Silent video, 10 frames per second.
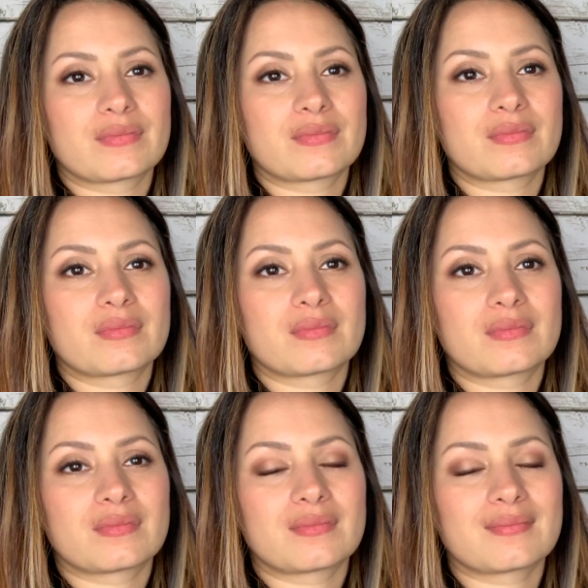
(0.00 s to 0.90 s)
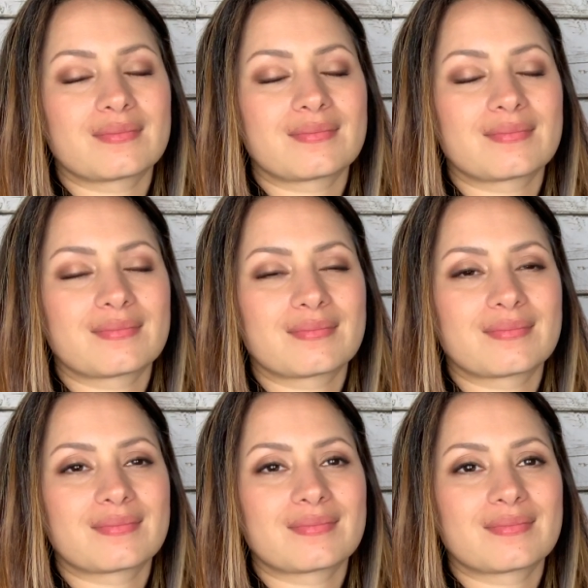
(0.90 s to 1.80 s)

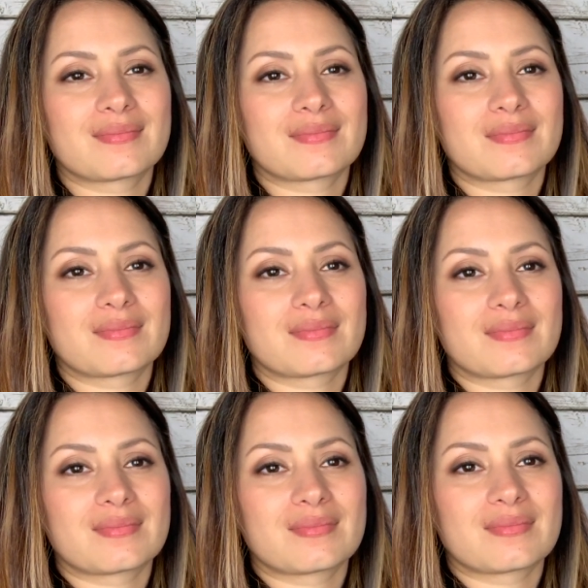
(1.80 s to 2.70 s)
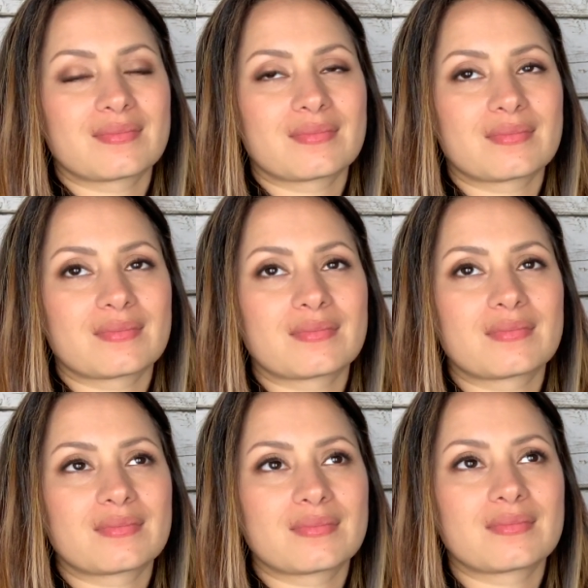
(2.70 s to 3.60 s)
[no speech]